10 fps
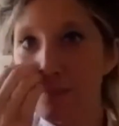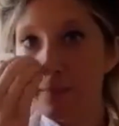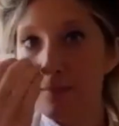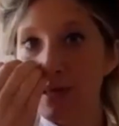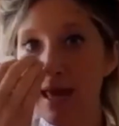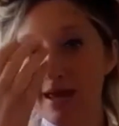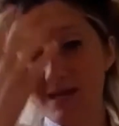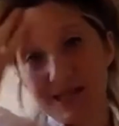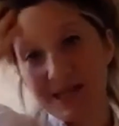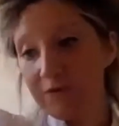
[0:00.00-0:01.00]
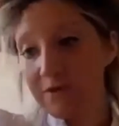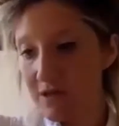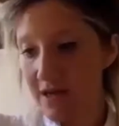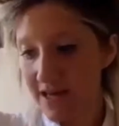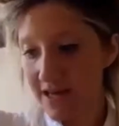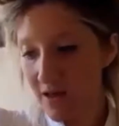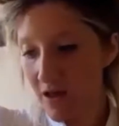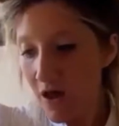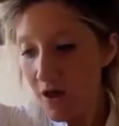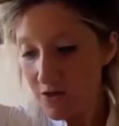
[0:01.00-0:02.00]
Yeah, and even like,
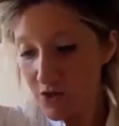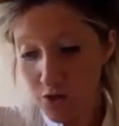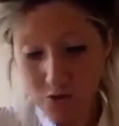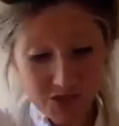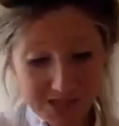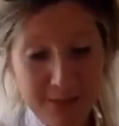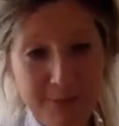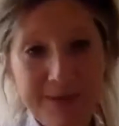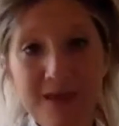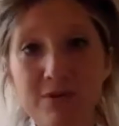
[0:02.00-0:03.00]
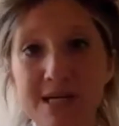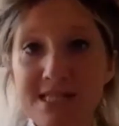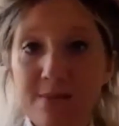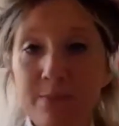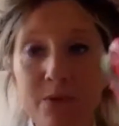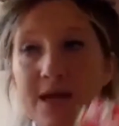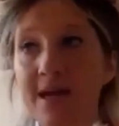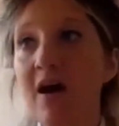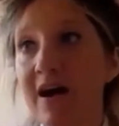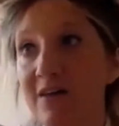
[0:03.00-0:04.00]
you know, just keeping it really simple, like
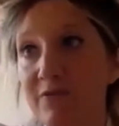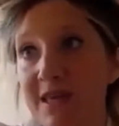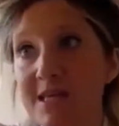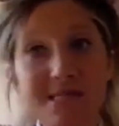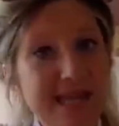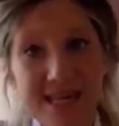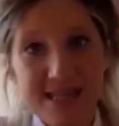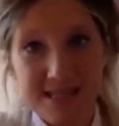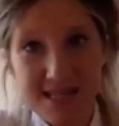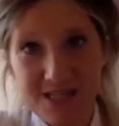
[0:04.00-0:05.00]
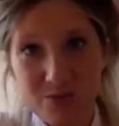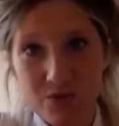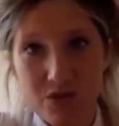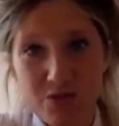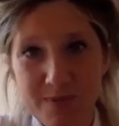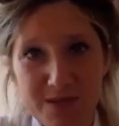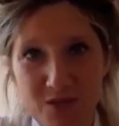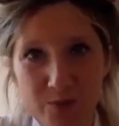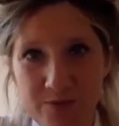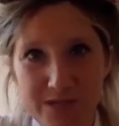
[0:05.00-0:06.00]
ivy and daisies would just be
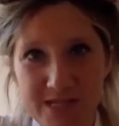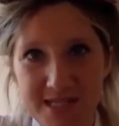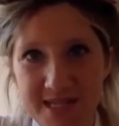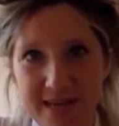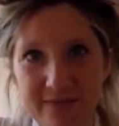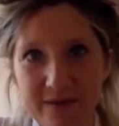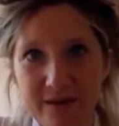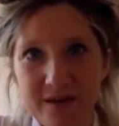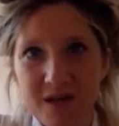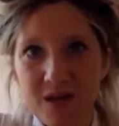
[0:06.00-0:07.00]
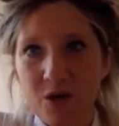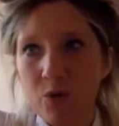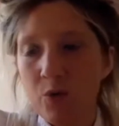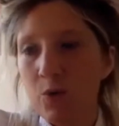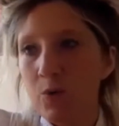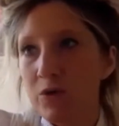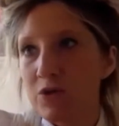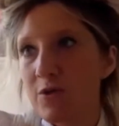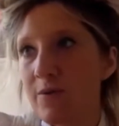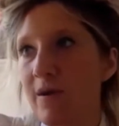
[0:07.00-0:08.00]
so pretty together, or
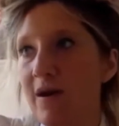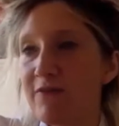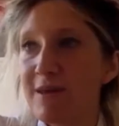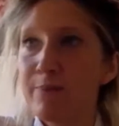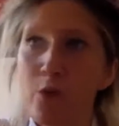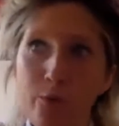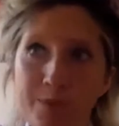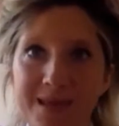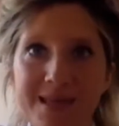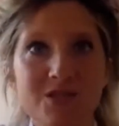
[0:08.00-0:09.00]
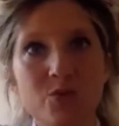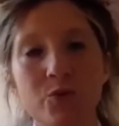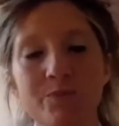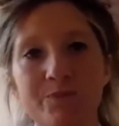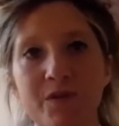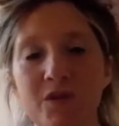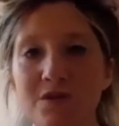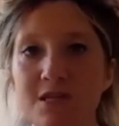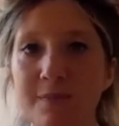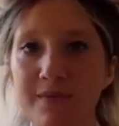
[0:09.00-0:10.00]
you know, ivy and poppies, or you know,
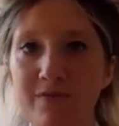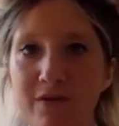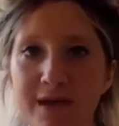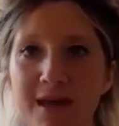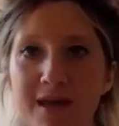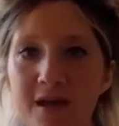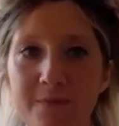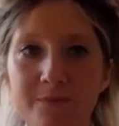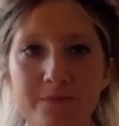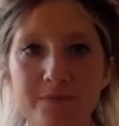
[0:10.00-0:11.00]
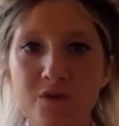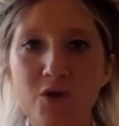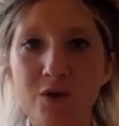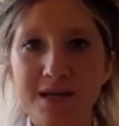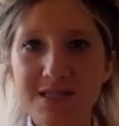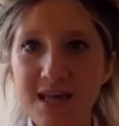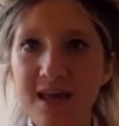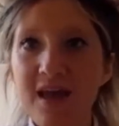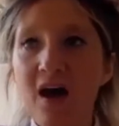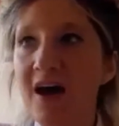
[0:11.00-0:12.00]
something very, you know,
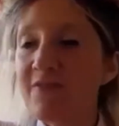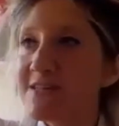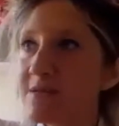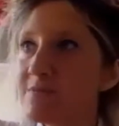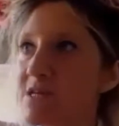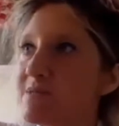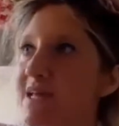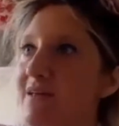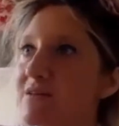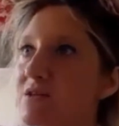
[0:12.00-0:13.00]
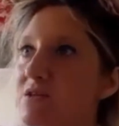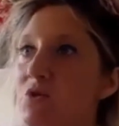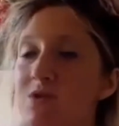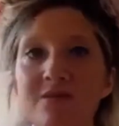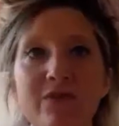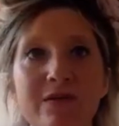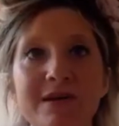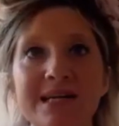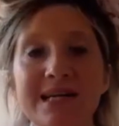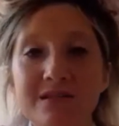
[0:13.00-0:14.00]
I think sometimes like using very
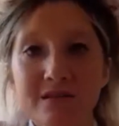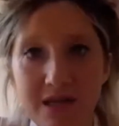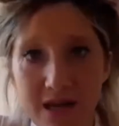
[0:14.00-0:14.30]
little,